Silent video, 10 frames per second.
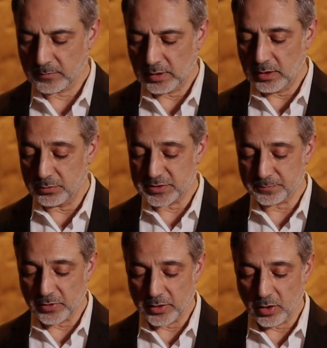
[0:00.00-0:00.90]
It was
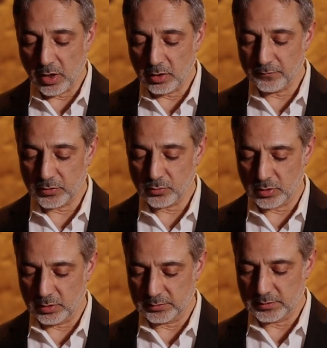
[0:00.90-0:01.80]
spread all over the
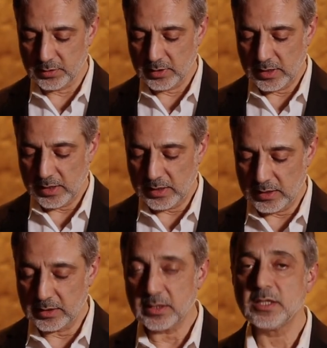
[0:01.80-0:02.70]
world,
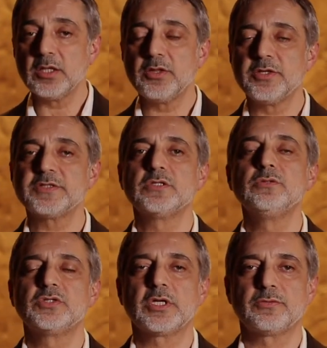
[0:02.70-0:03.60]
and this new
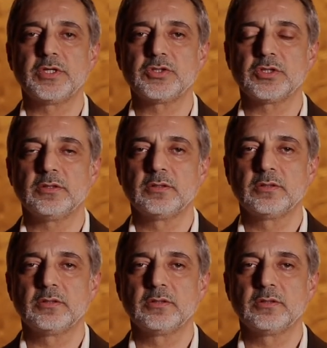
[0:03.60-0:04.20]
generation,